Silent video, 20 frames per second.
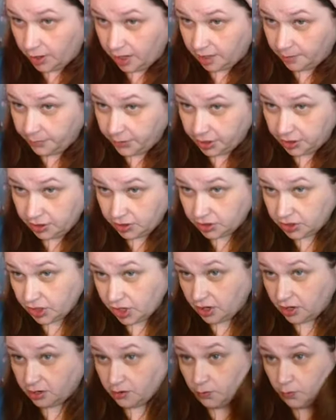I'm going to
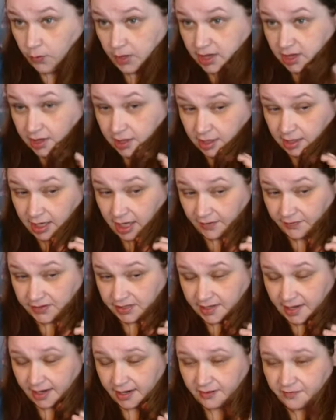start with the left
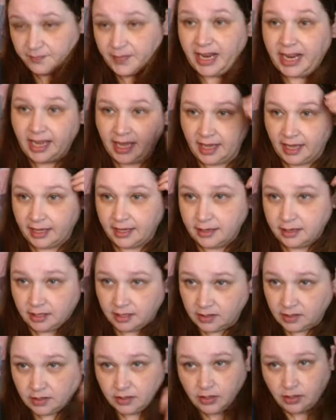side of my head.
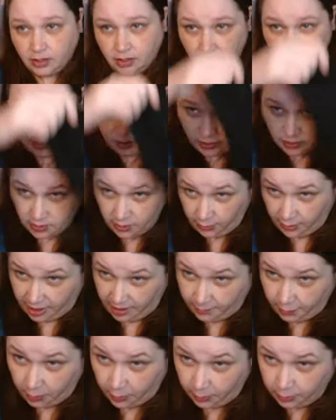So
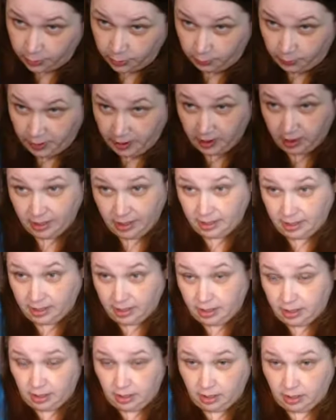I'm going to
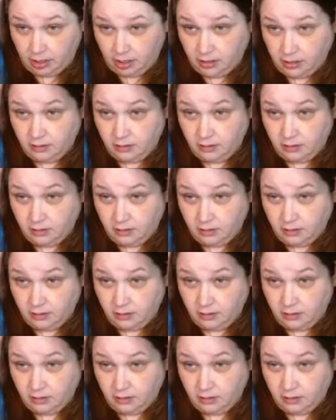pin